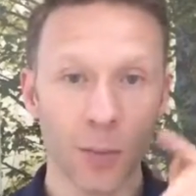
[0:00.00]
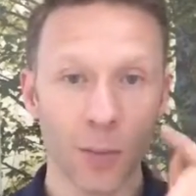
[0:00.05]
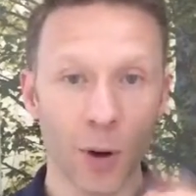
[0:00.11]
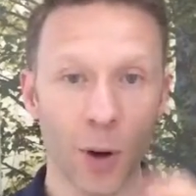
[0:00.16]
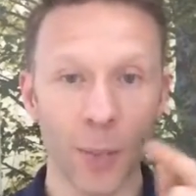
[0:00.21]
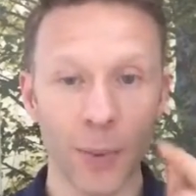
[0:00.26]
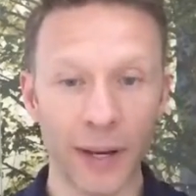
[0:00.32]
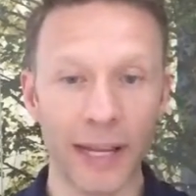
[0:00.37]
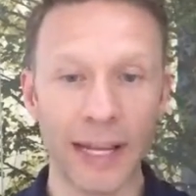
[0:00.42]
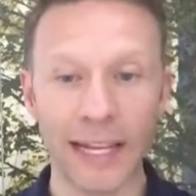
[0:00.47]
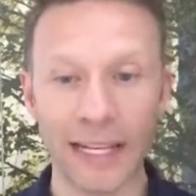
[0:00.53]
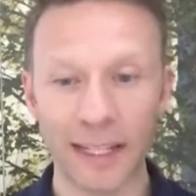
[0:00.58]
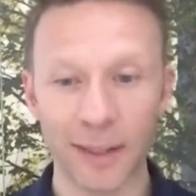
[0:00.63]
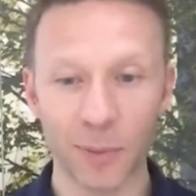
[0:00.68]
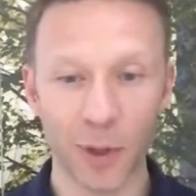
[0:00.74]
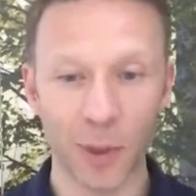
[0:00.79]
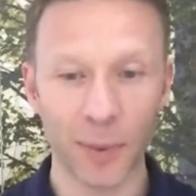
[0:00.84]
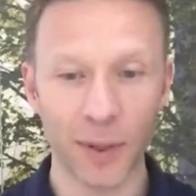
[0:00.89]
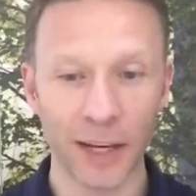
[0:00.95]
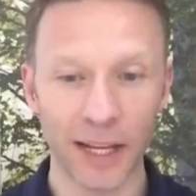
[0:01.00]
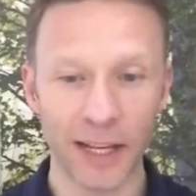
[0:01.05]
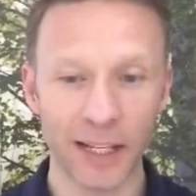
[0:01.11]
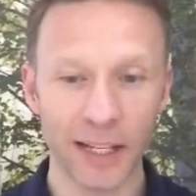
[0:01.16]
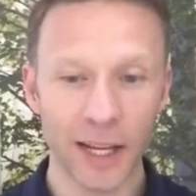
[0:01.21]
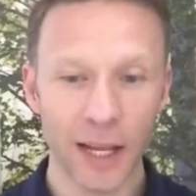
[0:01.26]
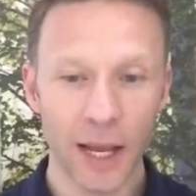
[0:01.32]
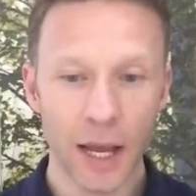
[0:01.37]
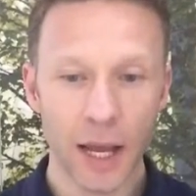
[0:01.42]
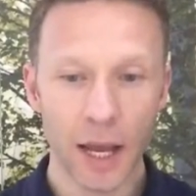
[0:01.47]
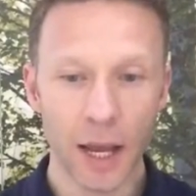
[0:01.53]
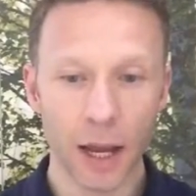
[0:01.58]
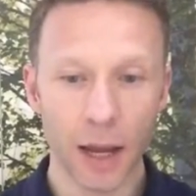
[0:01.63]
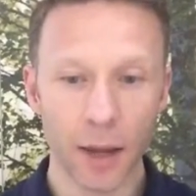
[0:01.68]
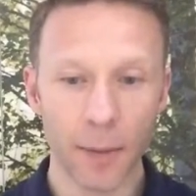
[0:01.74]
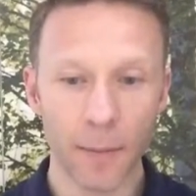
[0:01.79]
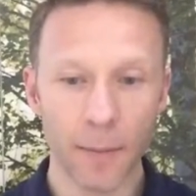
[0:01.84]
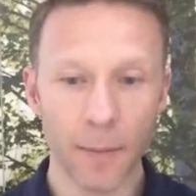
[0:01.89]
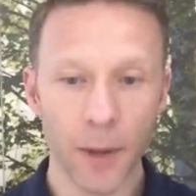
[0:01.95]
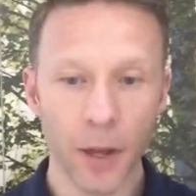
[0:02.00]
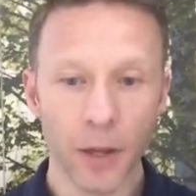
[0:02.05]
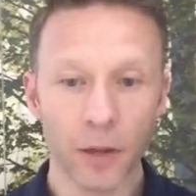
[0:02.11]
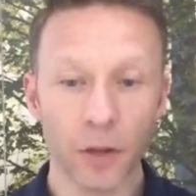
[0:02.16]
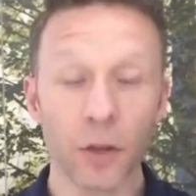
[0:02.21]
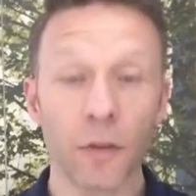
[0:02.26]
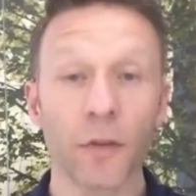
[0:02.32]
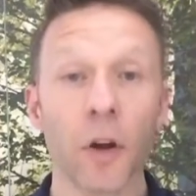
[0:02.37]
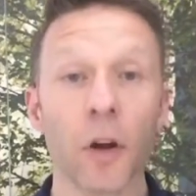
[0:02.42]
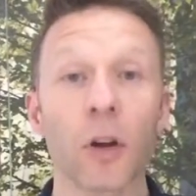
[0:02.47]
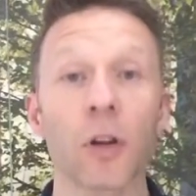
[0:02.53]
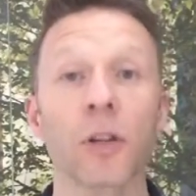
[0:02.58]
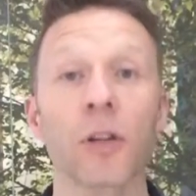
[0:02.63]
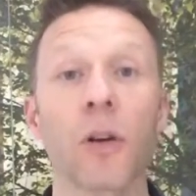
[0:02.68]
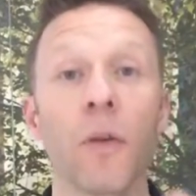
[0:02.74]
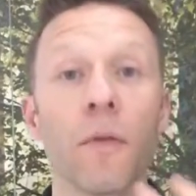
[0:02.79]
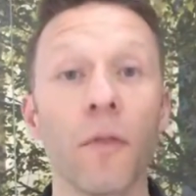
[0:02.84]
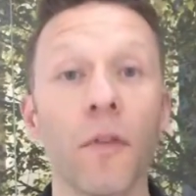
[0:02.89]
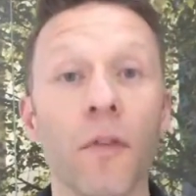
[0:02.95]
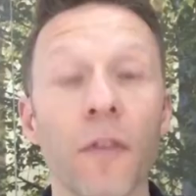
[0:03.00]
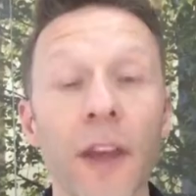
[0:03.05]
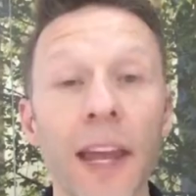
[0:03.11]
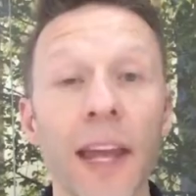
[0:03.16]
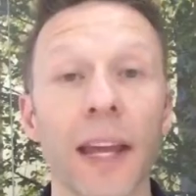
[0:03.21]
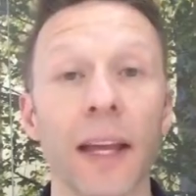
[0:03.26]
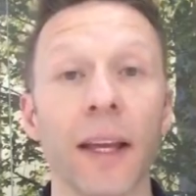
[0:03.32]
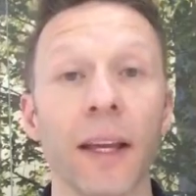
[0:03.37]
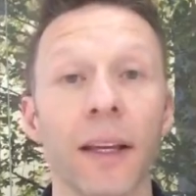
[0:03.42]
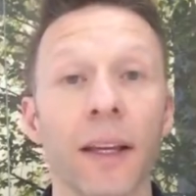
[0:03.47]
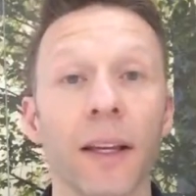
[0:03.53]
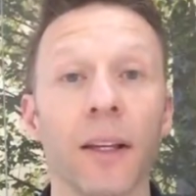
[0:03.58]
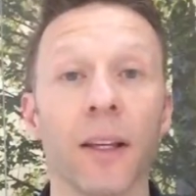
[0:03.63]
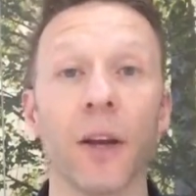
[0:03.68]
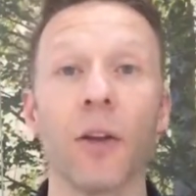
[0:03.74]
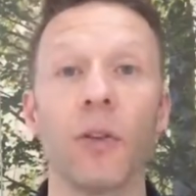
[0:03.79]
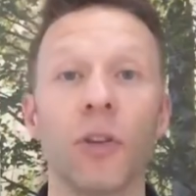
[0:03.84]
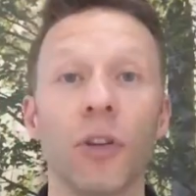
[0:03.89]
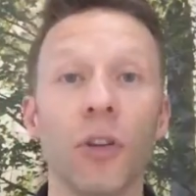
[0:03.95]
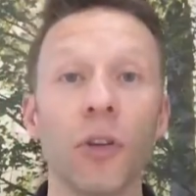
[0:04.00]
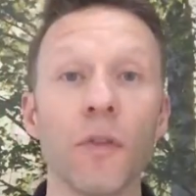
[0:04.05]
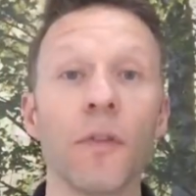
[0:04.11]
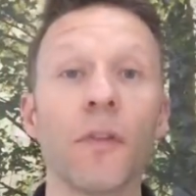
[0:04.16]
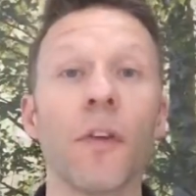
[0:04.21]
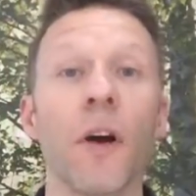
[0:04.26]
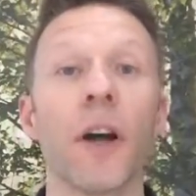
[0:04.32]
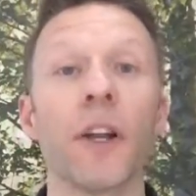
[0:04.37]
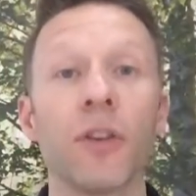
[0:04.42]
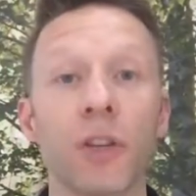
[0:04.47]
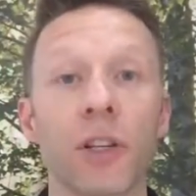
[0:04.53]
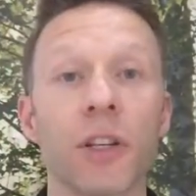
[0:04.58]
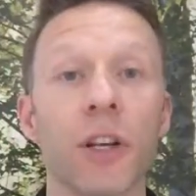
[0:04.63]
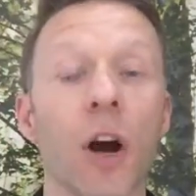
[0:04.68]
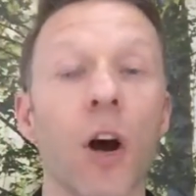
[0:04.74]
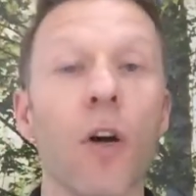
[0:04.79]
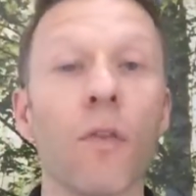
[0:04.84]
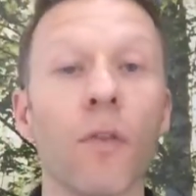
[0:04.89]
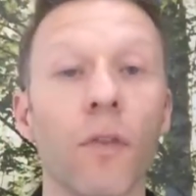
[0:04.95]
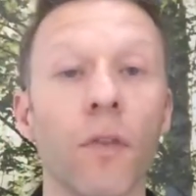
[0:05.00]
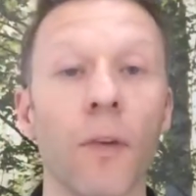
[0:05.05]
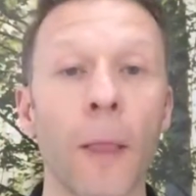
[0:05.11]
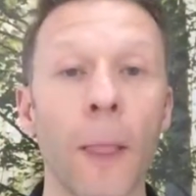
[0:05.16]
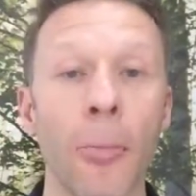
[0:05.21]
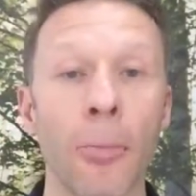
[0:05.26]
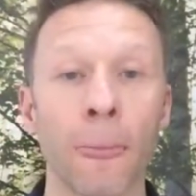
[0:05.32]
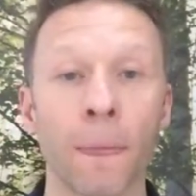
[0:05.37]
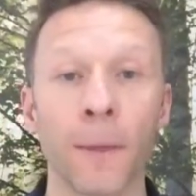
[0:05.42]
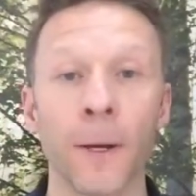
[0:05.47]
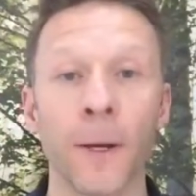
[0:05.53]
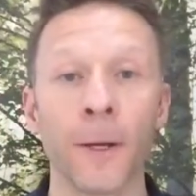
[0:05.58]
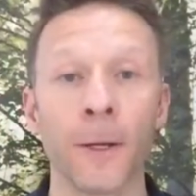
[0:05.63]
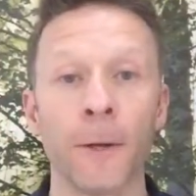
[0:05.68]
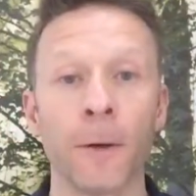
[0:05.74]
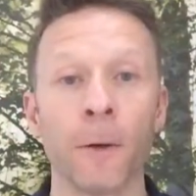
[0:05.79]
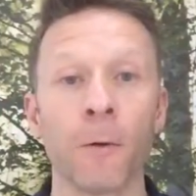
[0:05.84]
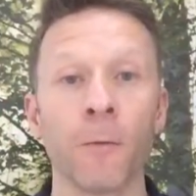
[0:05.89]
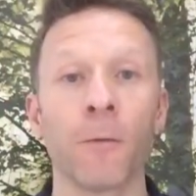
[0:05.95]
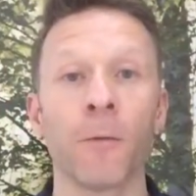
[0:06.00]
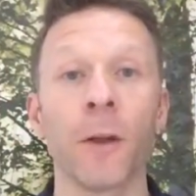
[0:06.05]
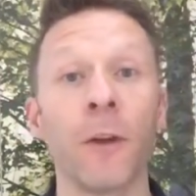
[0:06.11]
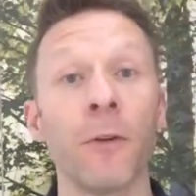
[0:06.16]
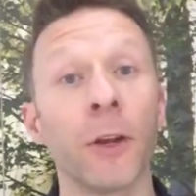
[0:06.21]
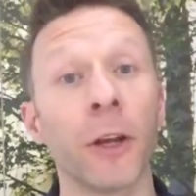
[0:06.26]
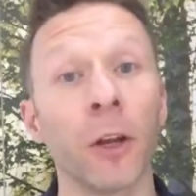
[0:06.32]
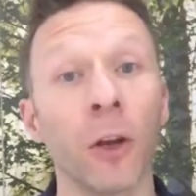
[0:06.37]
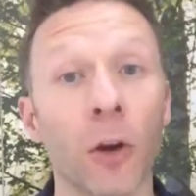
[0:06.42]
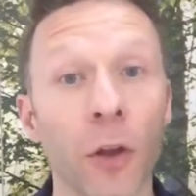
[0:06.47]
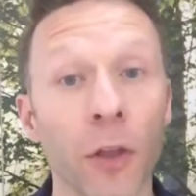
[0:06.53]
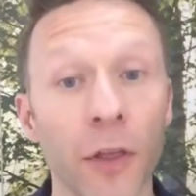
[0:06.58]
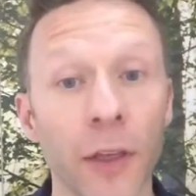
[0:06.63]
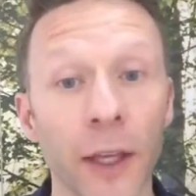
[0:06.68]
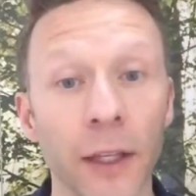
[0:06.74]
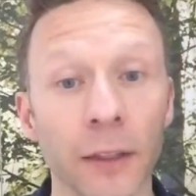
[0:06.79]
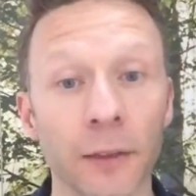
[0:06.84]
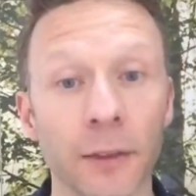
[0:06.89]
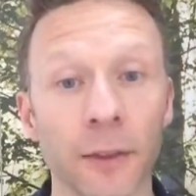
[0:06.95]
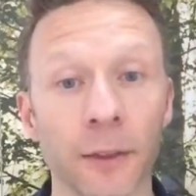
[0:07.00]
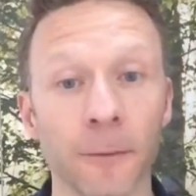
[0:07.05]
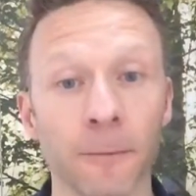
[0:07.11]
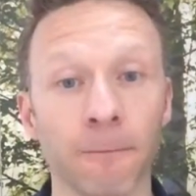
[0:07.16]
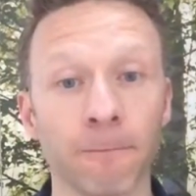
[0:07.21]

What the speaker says: Pop it in. Do you focus on fear? You know, do you find yourself that you're fearing a lot of things?